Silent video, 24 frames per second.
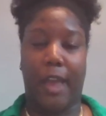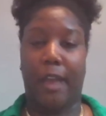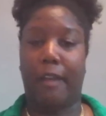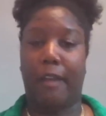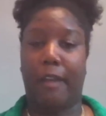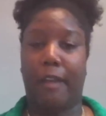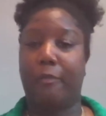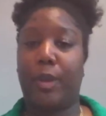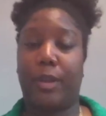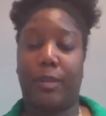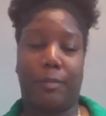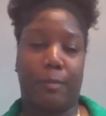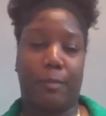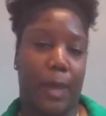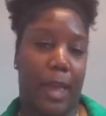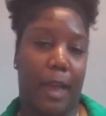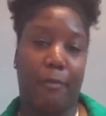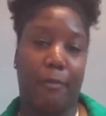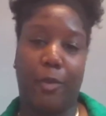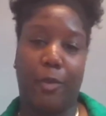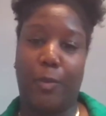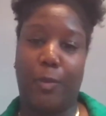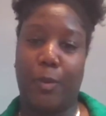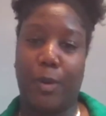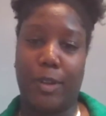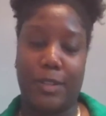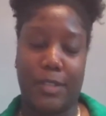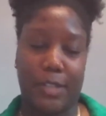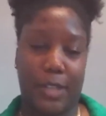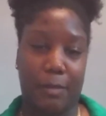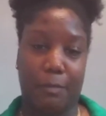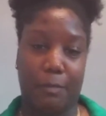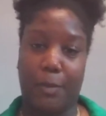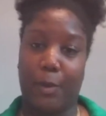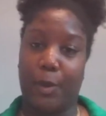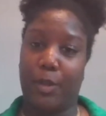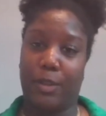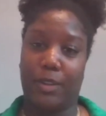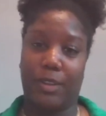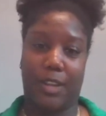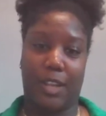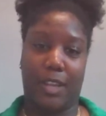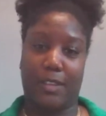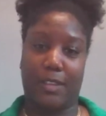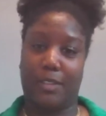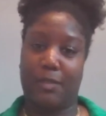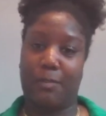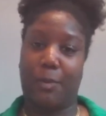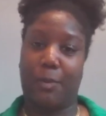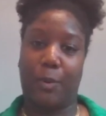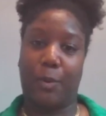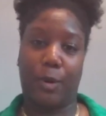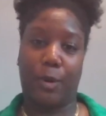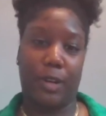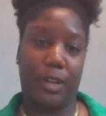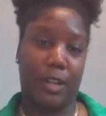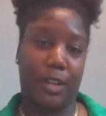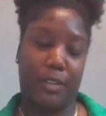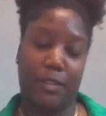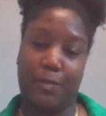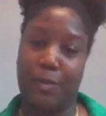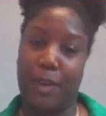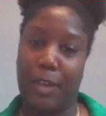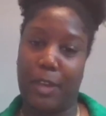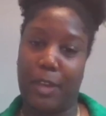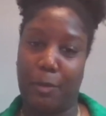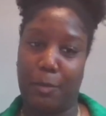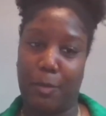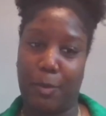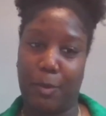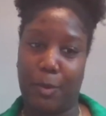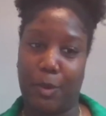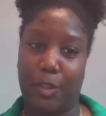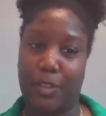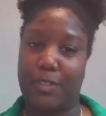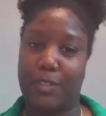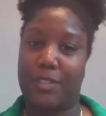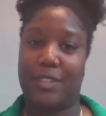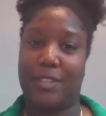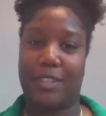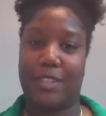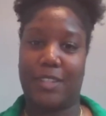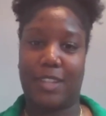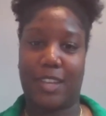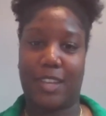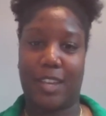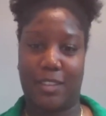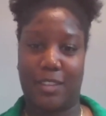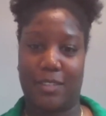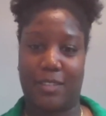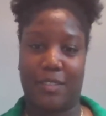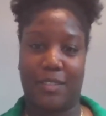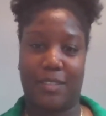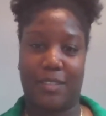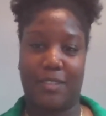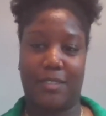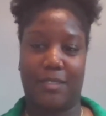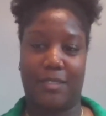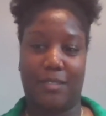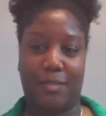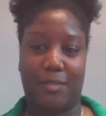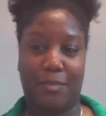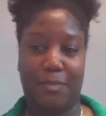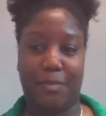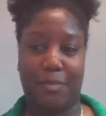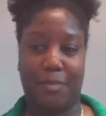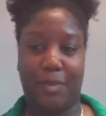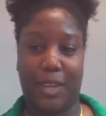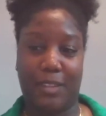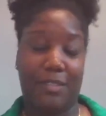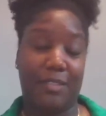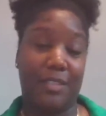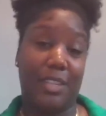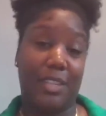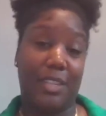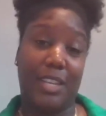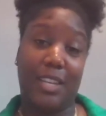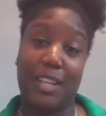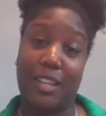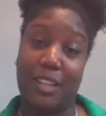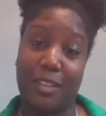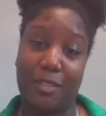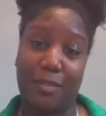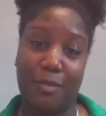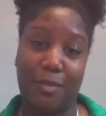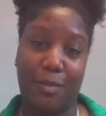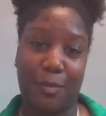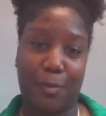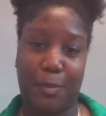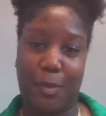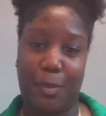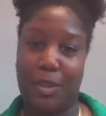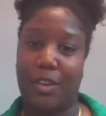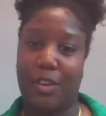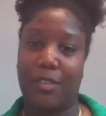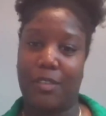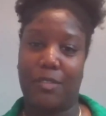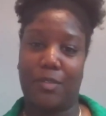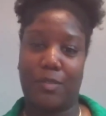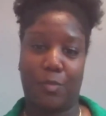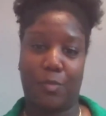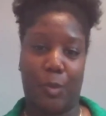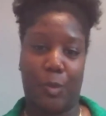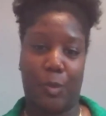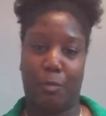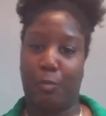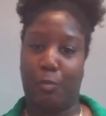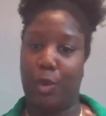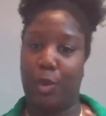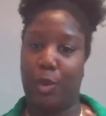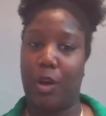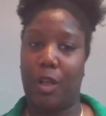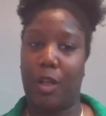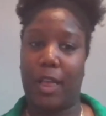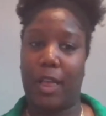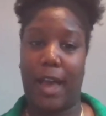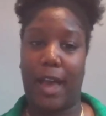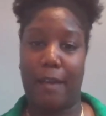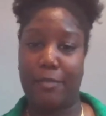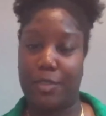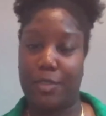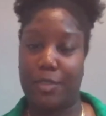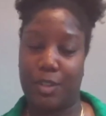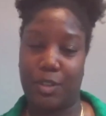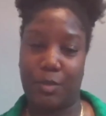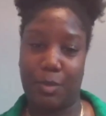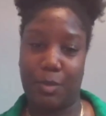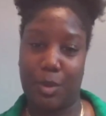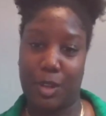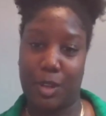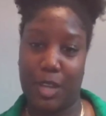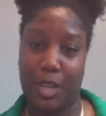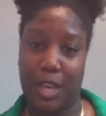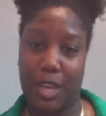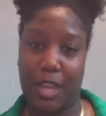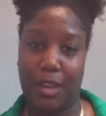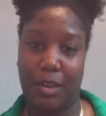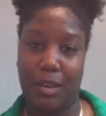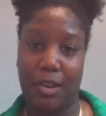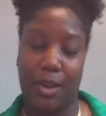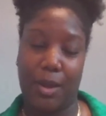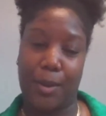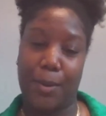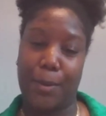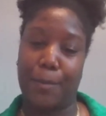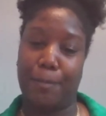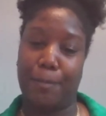everyone's input is important. It's valuable. It's needed because when we all have to communicate,